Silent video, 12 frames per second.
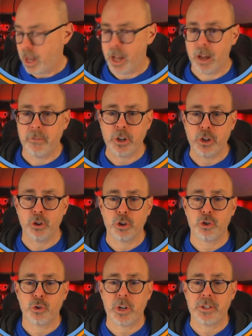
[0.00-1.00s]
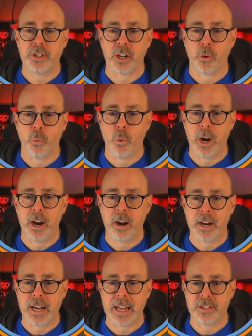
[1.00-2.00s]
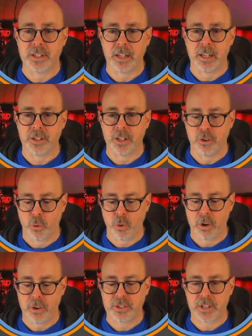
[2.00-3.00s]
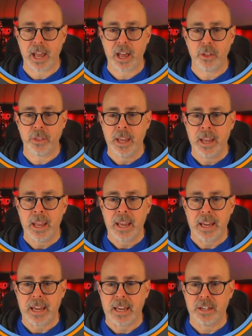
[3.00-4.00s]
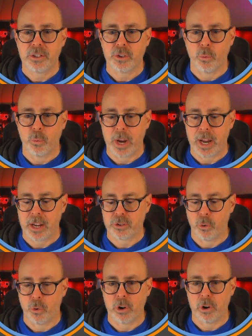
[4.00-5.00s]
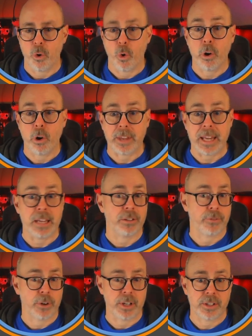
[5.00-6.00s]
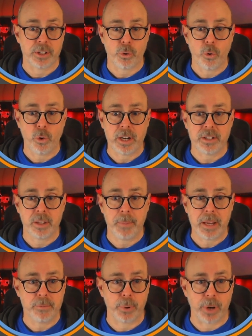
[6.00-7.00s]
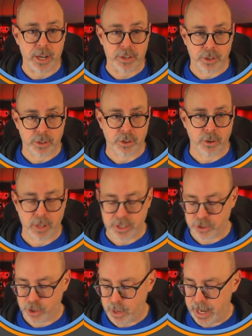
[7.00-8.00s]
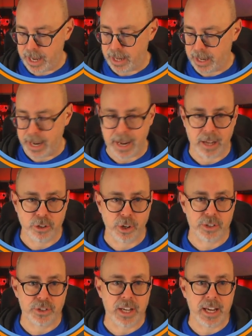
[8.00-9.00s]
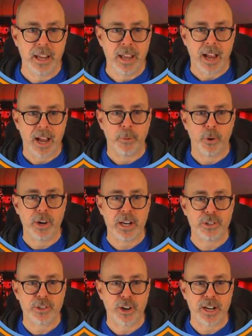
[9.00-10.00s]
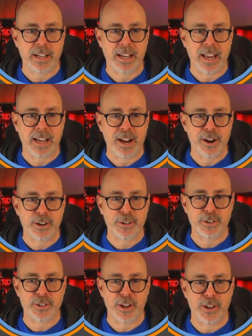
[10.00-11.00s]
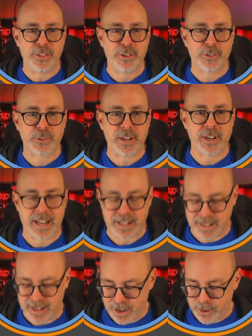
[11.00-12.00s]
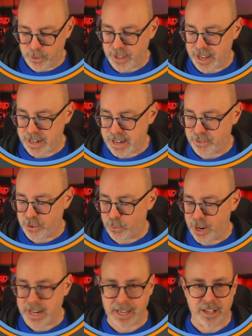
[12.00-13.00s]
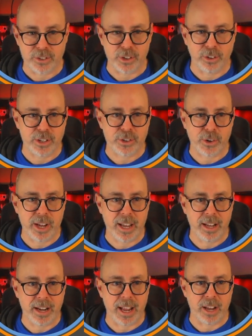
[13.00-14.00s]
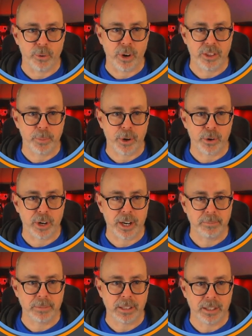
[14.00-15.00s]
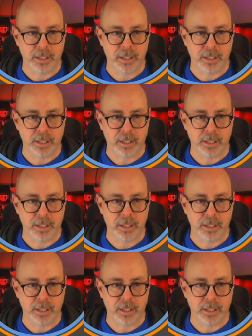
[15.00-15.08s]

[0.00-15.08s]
of your joystick. Where is it? Is it north, south, east, west, or northeast, for instance, or is the button press? So let's go ahead and you can see I'm already starting to get characters on the screen without even running it. So let's go ahead and run the program.